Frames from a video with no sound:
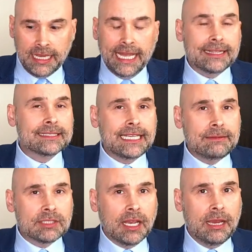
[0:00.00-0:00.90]
At the same
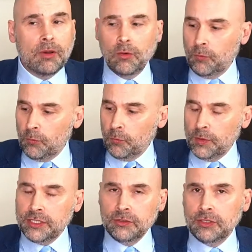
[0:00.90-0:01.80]
time,
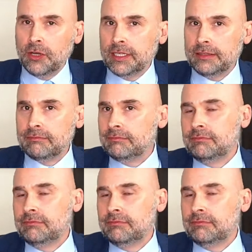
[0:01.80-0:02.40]
we do know that